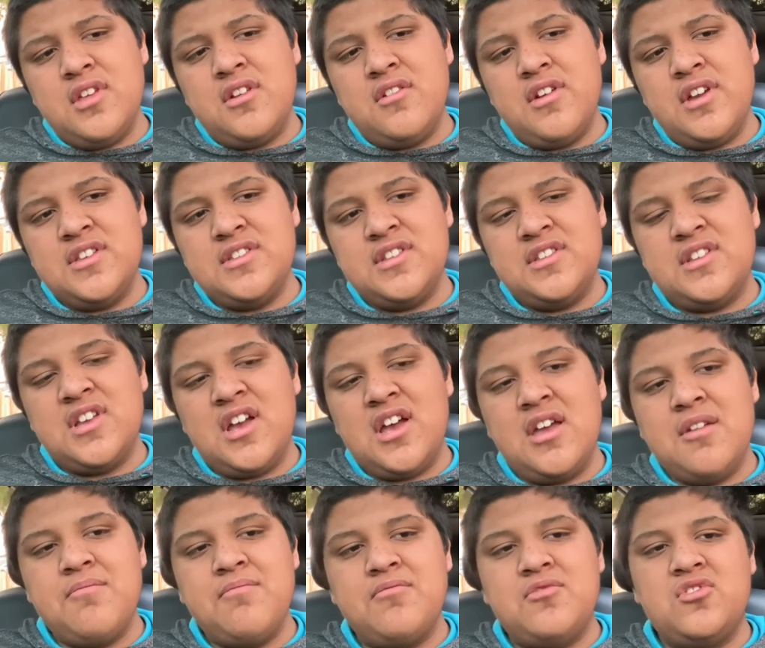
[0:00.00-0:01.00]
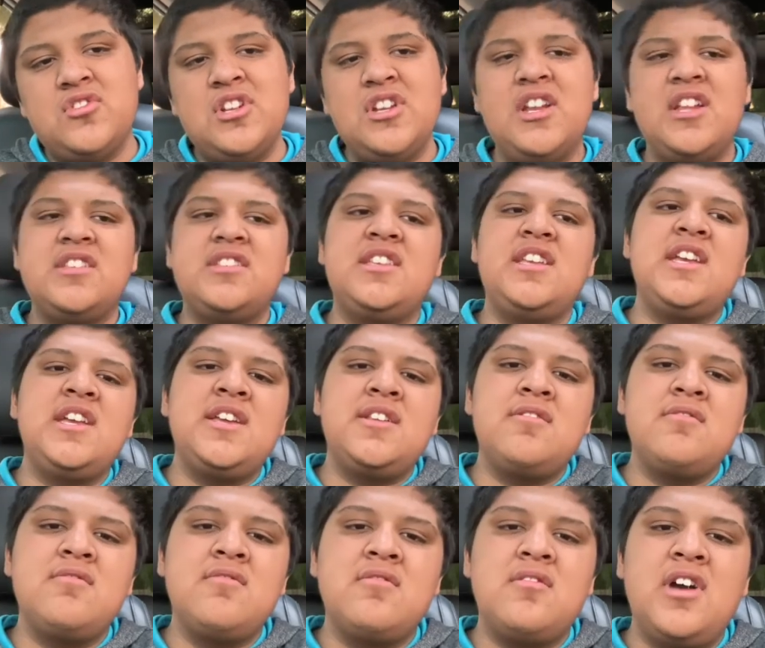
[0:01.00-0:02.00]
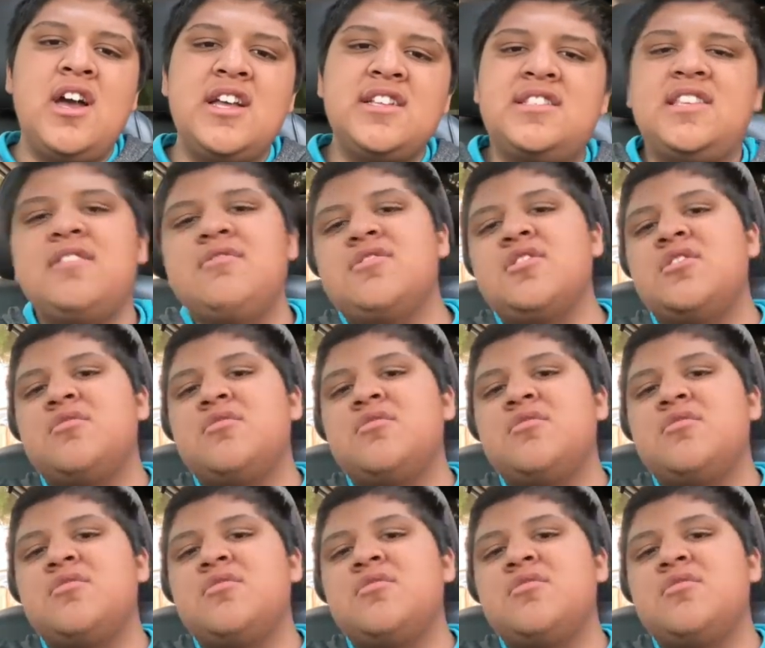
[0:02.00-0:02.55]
crazy time. 2019, I'd say, was the